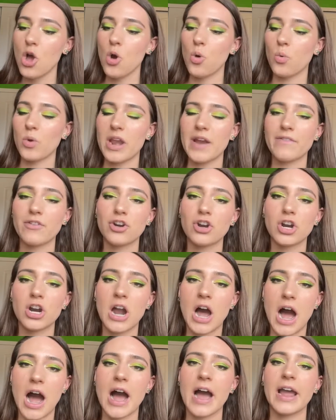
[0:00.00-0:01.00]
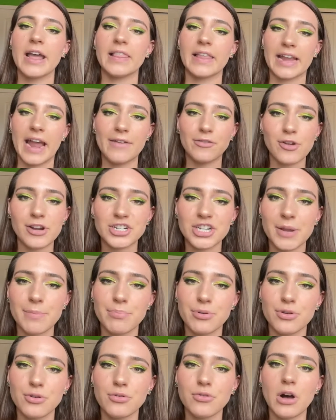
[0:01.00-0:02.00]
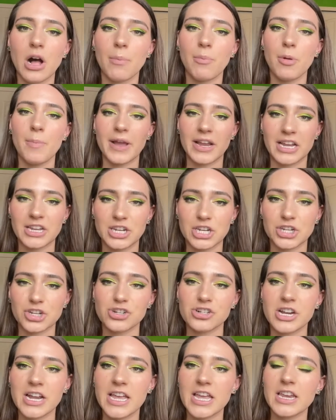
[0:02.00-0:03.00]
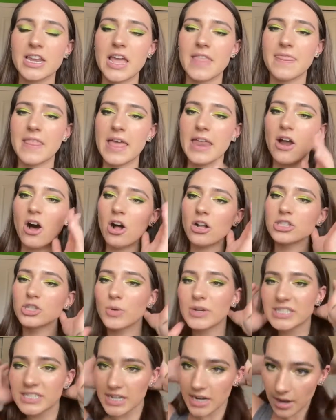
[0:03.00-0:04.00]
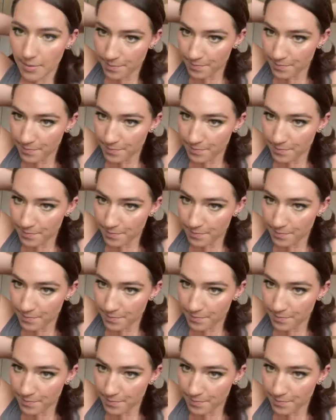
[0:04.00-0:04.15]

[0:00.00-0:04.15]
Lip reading: whenever after I shampoo, I'll put my conditioner in, and then I'll twist it up.